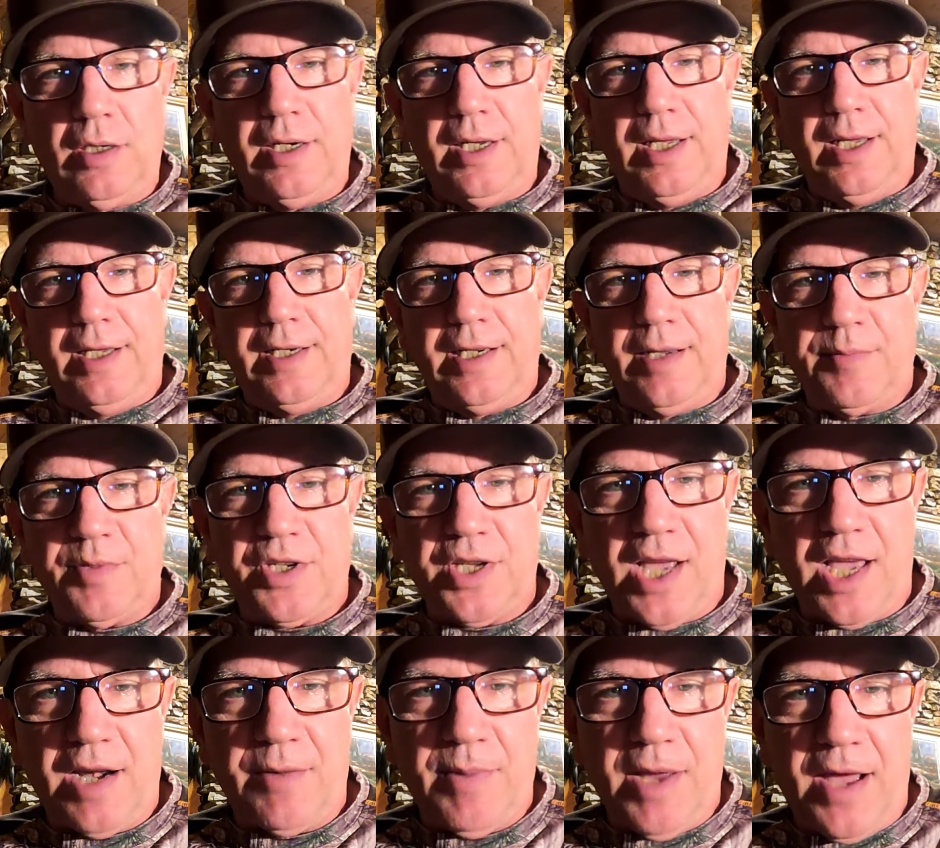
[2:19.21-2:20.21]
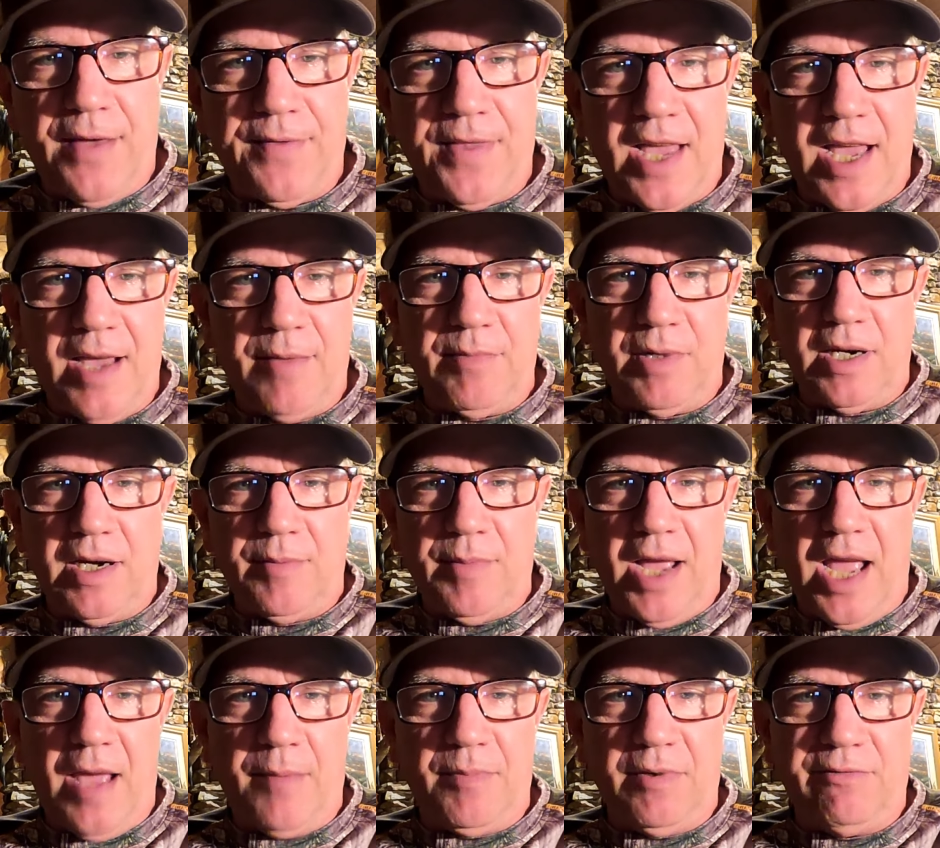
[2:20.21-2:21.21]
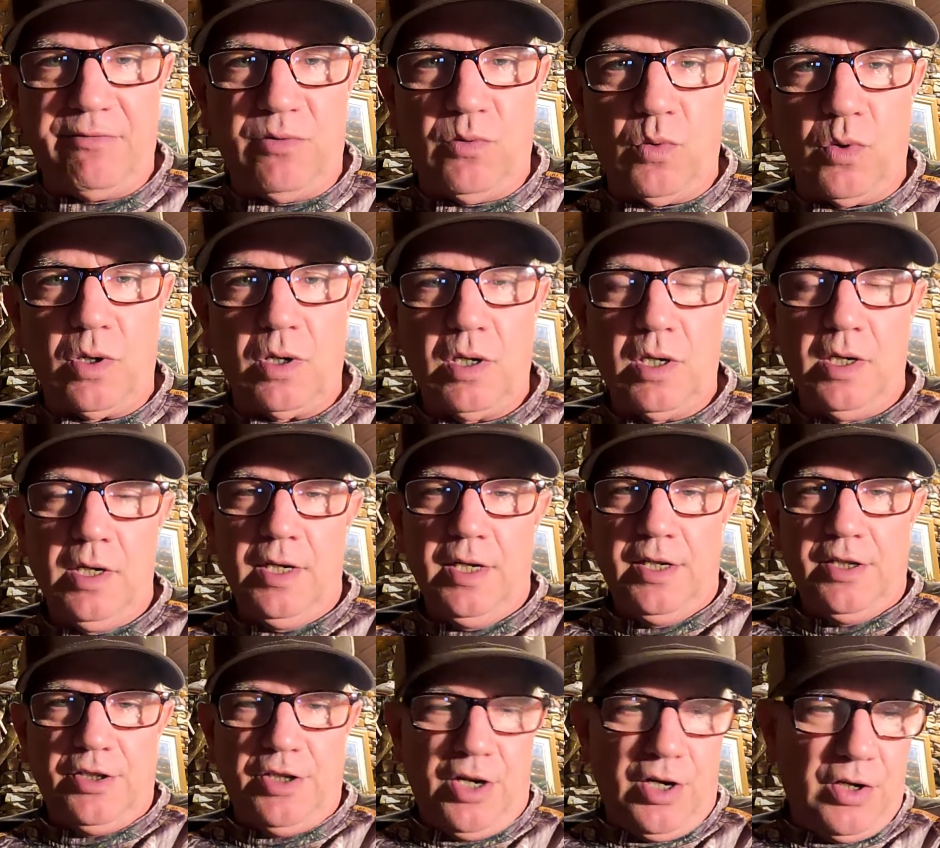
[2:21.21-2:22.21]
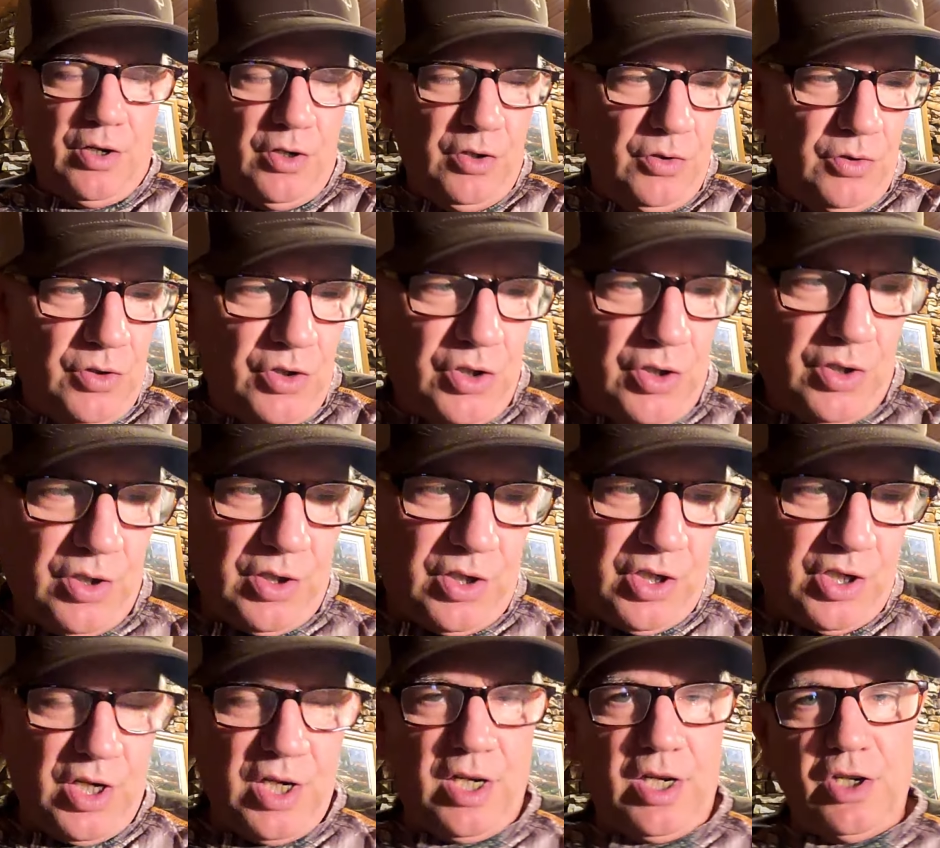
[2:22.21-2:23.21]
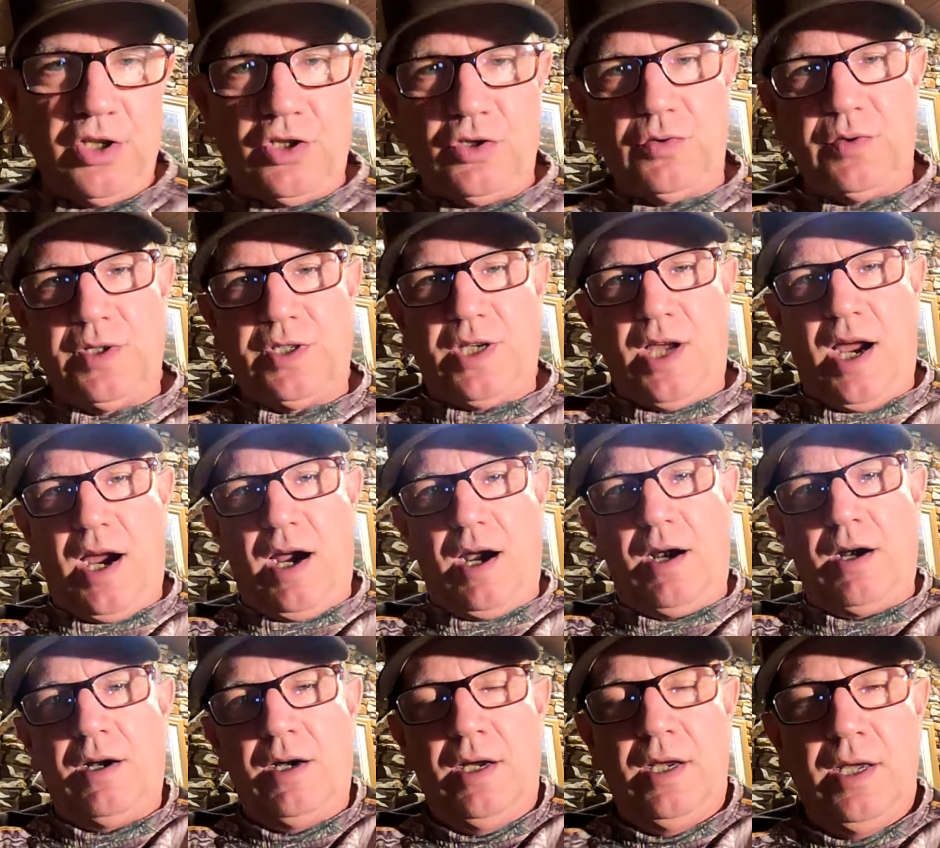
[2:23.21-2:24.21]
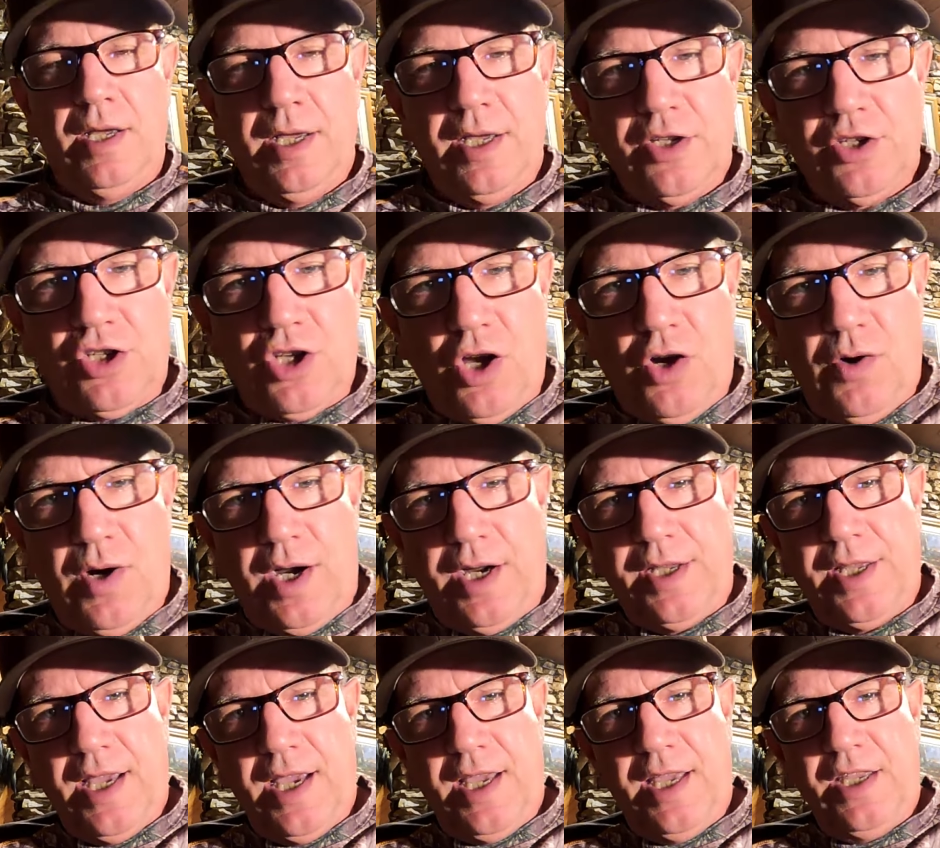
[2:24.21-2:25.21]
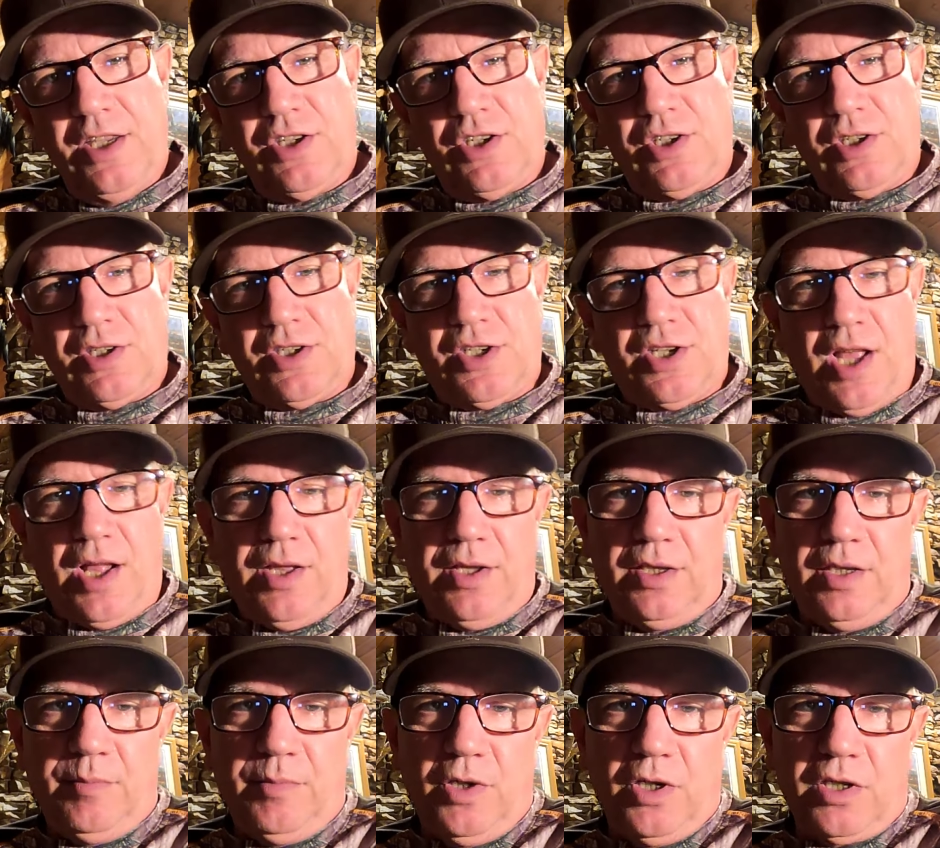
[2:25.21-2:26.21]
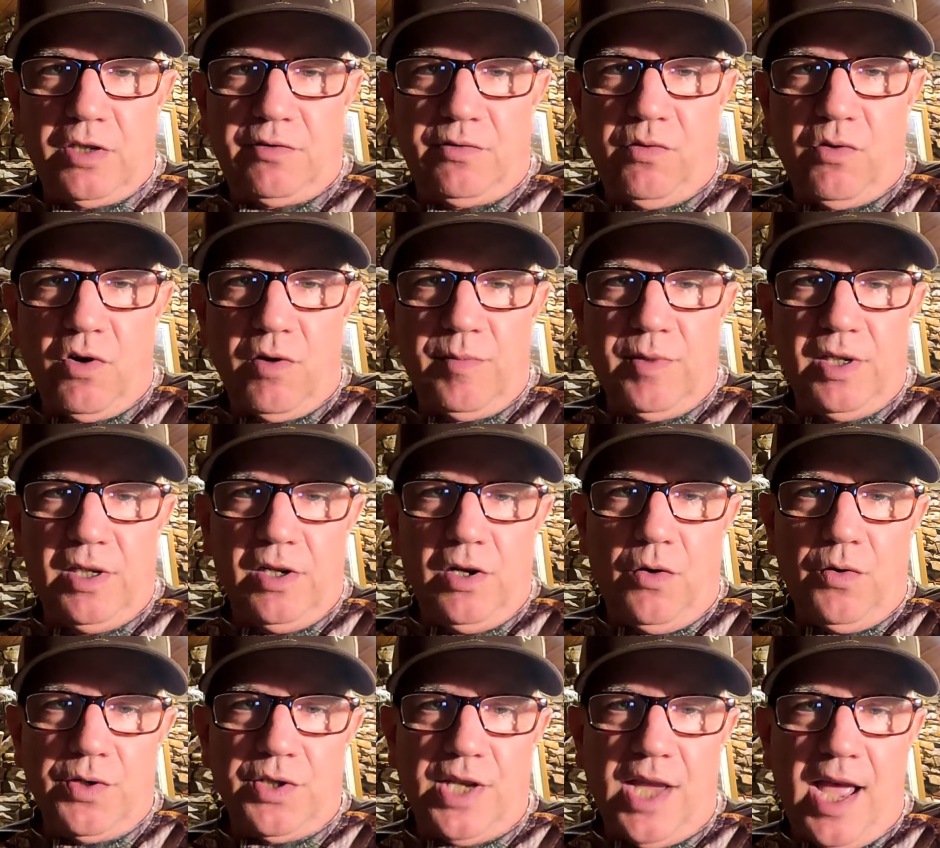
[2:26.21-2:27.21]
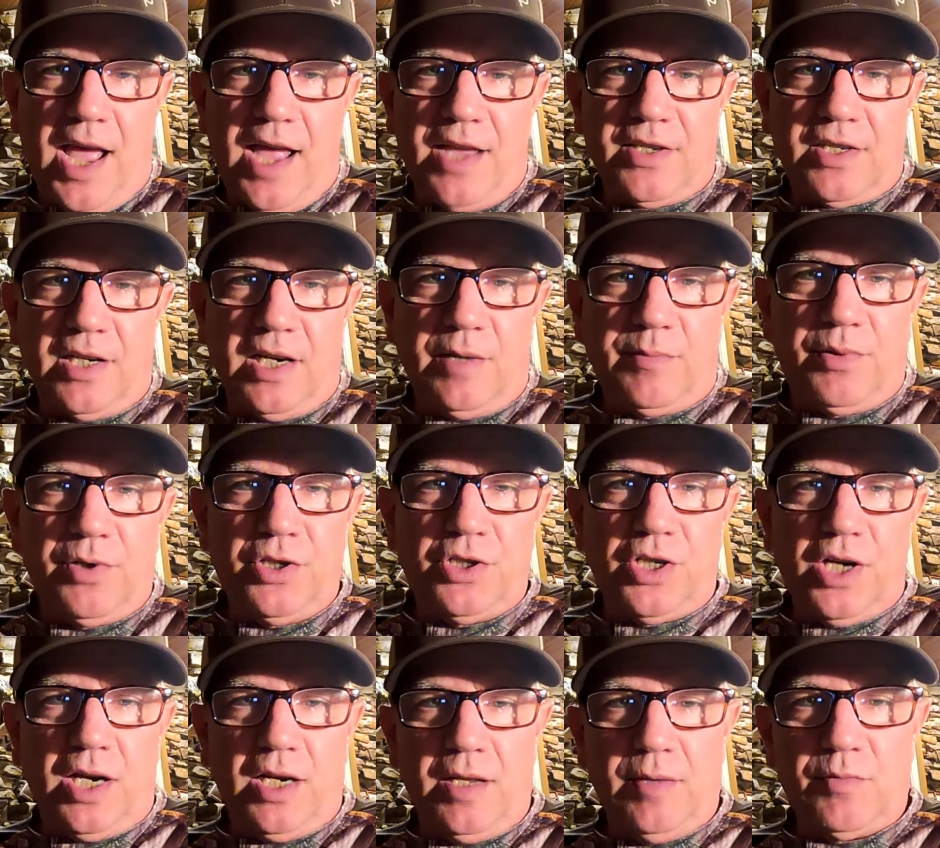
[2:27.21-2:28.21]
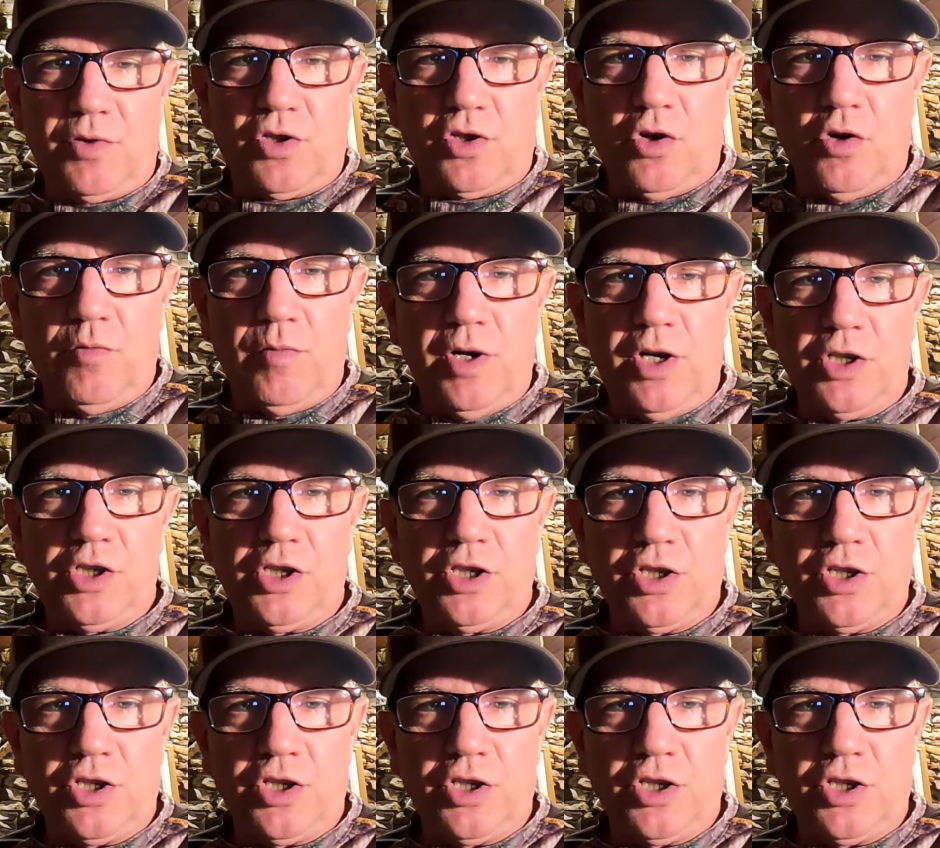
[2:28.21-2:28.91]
And I'm sad about that, but I'm happy for Darren, who's seeking to retire. So, he's selling the books for me and always has, and I appreciate him so much.